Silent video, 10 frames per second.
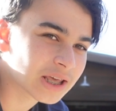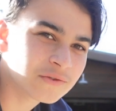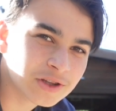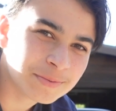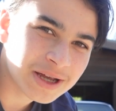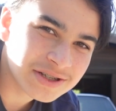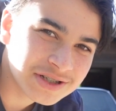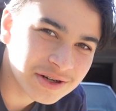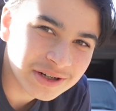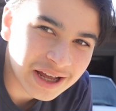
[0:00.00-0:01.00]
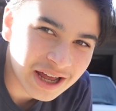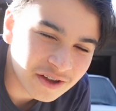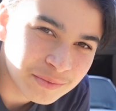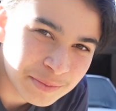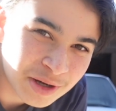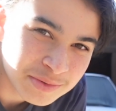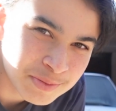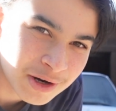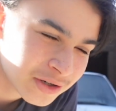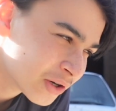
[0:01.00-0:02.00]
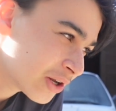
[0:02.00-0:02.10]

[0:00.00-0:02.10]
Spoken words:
and for the past year and a half, my mom's partner and